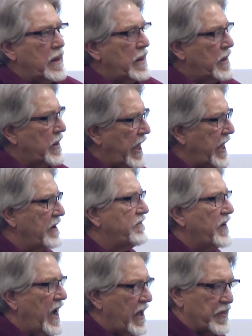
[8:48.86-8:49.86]
They have
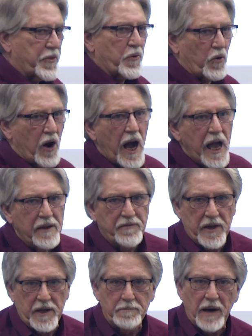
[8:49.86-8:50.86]
found
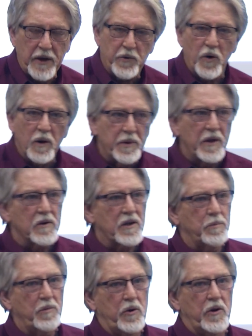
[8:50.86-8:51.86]
thriving microbial
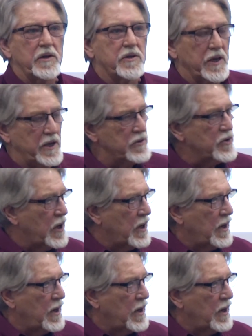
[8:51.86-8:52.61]
communities